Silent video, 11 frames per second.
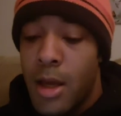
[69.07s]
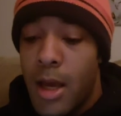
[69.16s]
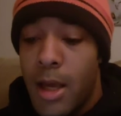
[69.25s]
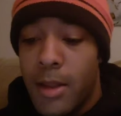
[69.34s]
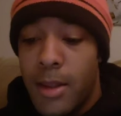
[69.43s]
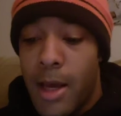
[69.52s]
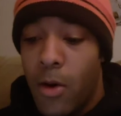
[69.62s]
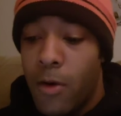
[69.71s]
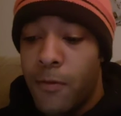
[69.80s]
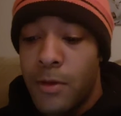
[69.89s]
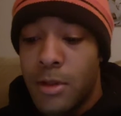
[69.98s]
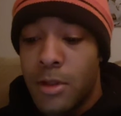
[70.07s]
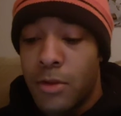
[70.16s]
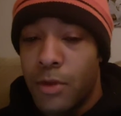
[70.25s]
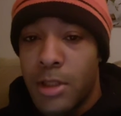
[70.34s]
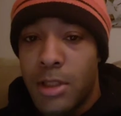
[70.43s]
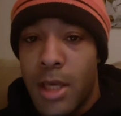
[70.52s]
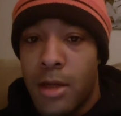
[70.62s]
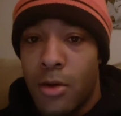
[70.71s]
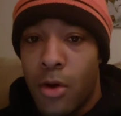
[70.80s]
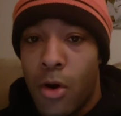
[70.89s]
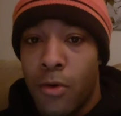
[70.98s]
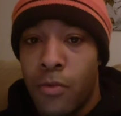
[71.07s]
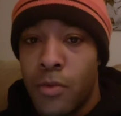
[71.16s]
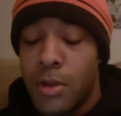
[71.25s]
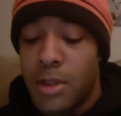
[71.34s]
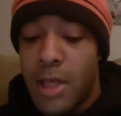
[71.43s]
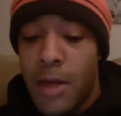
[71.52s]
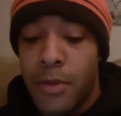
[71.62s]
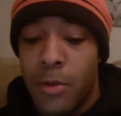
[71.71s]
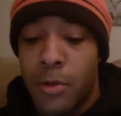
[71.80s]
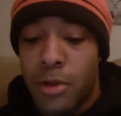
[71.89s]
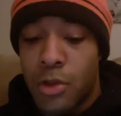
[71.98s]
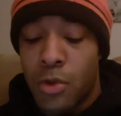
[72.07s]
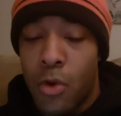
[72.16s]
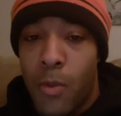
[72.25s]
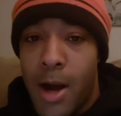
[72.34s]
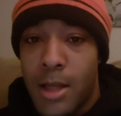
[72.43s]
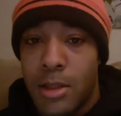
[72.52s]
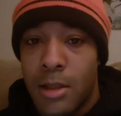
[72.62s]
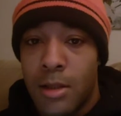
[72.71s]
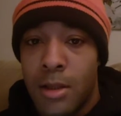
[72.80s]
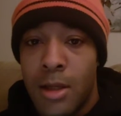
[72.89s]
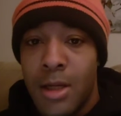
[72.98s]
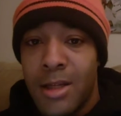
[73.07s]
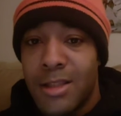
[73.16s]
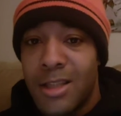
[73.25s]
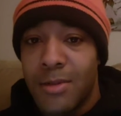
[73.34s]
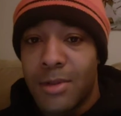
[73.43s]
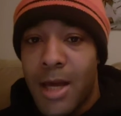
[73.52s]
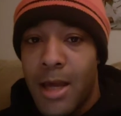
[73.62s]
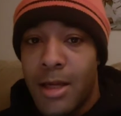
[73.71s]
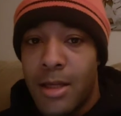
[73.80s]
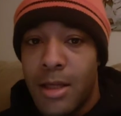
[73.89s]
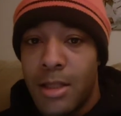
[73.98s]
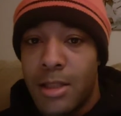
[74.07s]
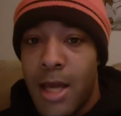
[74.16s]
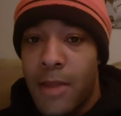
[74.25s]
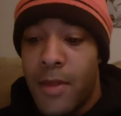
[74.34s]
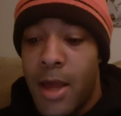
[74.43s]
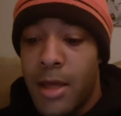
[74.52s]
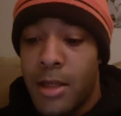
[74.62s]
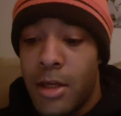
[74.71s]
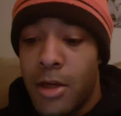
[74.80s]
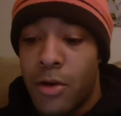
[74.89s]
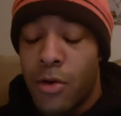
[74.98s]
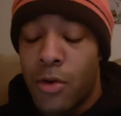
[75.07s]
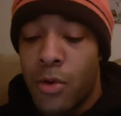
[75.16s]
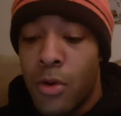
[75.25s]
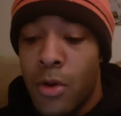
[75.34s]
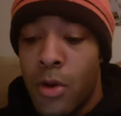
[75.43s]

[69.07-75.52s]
And that offense is really taking off. Same thing with Deshaun Watson. Seems like he's had that year